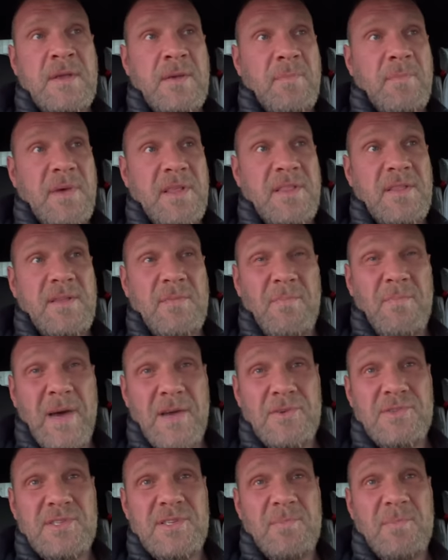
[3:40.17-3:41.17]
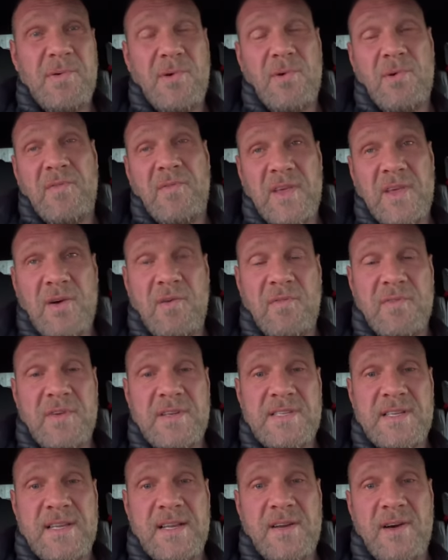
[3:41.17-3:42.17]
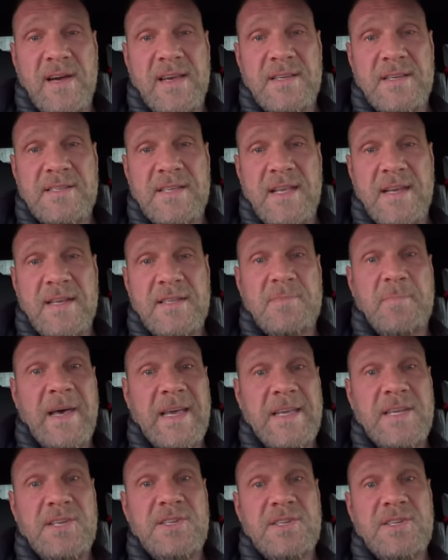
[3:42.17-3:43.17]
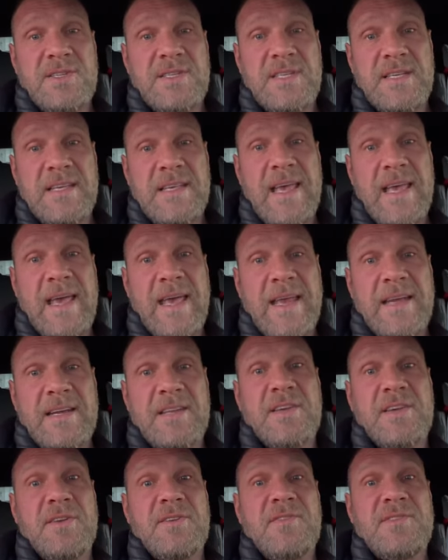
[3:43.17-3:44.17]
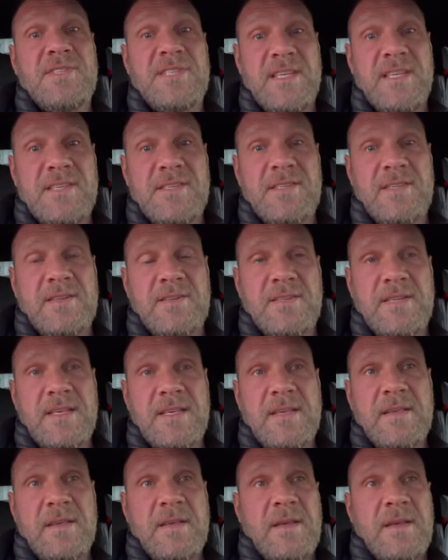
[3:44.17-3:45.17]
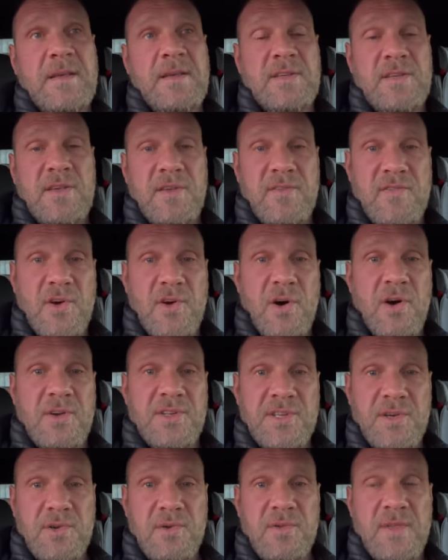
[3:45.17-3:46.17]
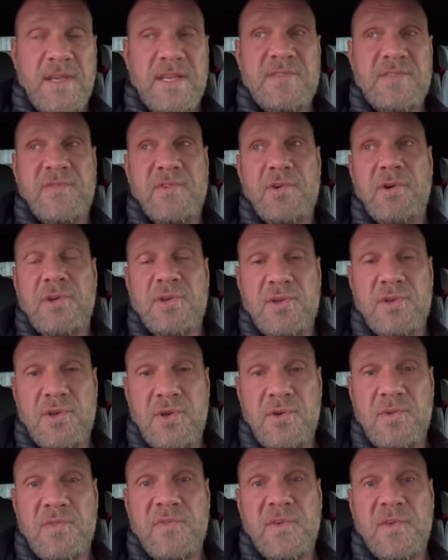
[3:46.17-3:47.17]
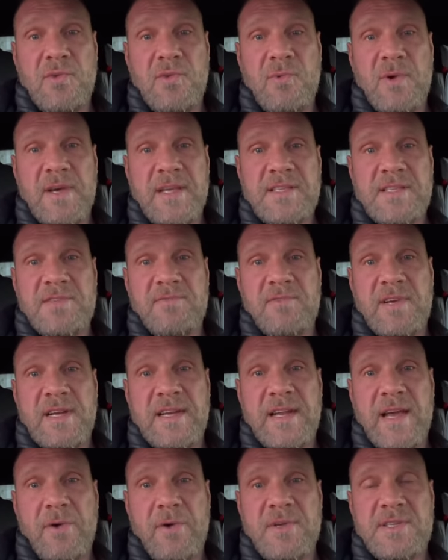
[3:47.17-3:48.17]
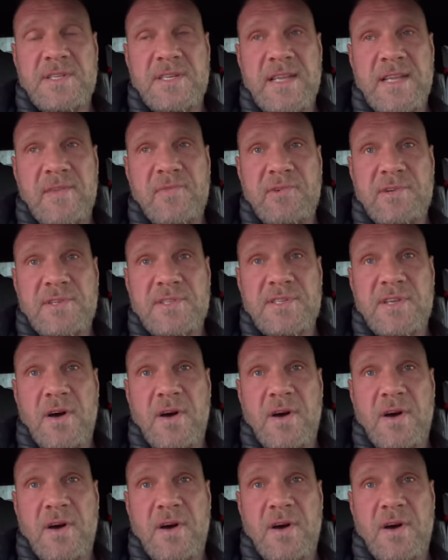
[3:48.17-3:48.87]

But the most important thing, obviously, like I said, it's patience and consistency. You've got to do this for a good few weeks to really notice a difference.